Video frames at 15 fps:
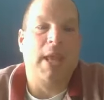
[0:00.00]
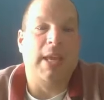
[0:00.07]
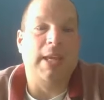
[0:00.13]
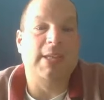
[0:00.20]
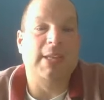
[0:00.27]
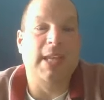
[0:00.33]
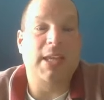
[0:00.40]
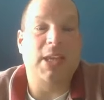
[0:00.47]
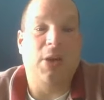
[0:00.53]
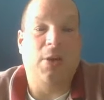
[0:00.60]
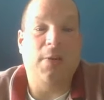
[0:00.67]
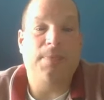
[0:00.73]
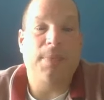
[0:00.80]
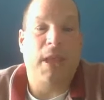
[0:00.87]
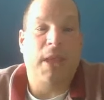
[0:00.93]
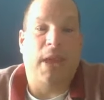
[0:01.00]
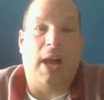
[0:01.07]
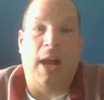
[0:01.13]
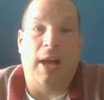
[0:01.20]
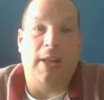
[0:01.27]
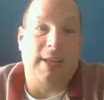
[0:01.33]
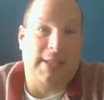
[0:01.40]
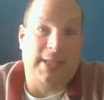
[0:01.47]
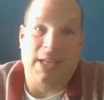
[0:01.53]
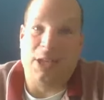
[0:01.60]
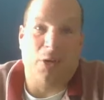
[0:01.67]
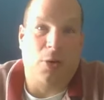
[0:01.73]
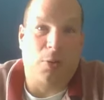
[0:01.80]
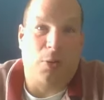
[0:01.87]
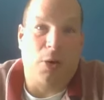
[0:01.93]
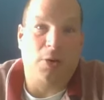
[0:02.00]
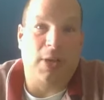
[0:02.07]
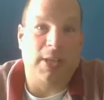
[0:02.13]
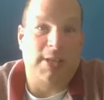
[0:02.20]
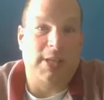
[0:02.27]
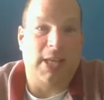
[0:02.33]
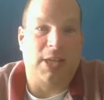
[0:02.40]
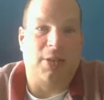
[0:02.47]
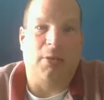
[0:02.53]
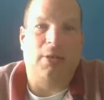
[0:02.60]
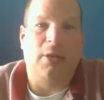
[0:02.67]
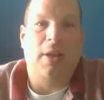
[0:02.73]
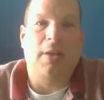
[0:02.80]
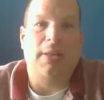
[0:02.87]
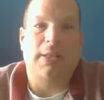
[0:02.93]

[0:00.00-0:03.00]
Ezekiel wrote Ezekiel.